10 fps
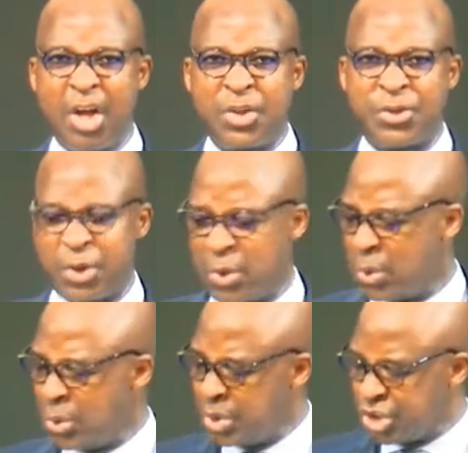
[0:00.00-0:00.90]

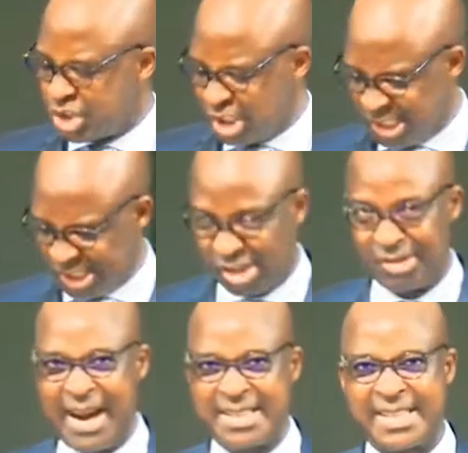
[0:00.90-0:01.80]
through Jesus
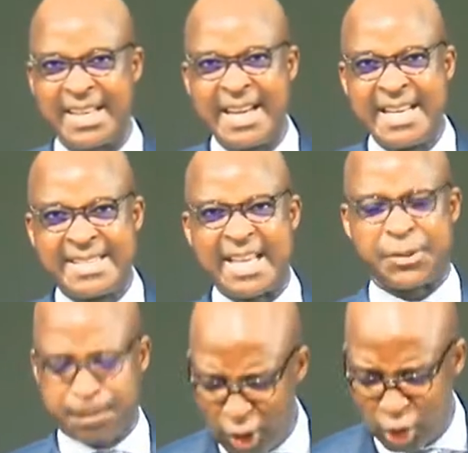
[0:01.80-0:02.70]
Christ. Say,
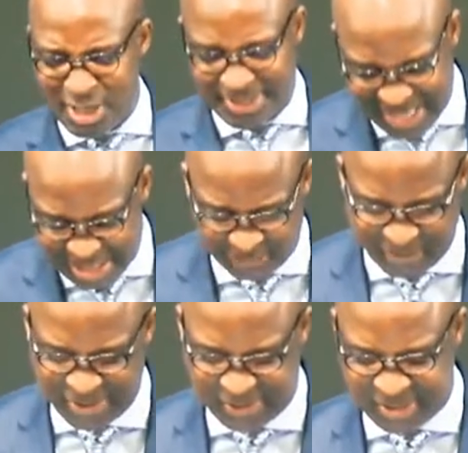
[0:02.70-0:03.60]
spiritual
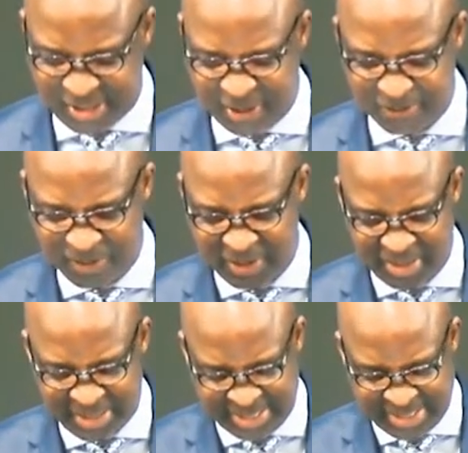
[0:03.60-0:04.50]
sacrifices. Spiritual
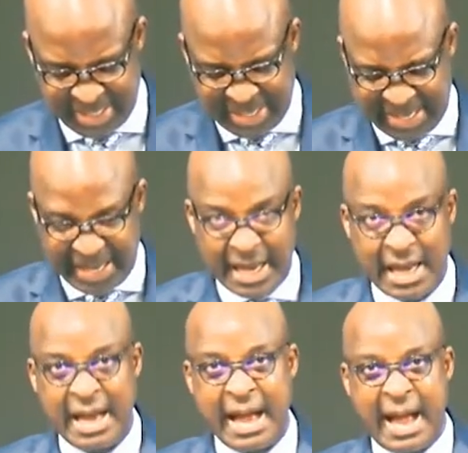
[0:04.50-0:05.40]
sacrifice.
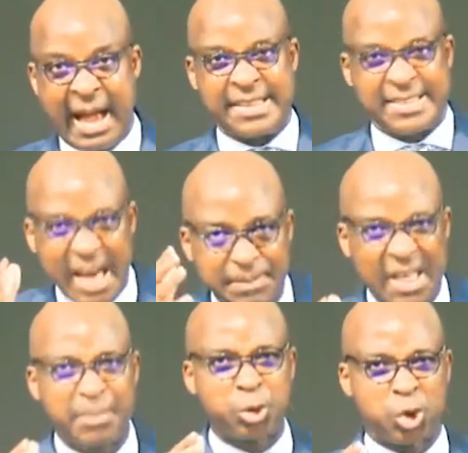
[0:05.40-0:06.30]

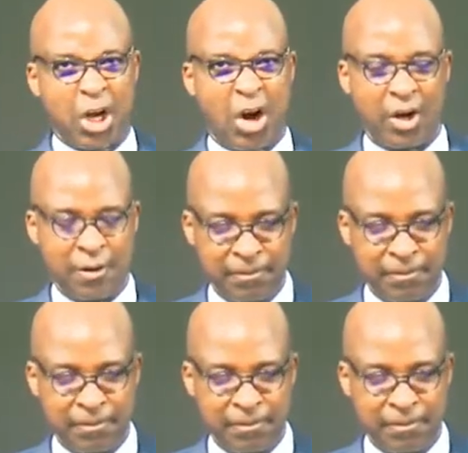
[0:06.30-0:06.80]
Acceptable to God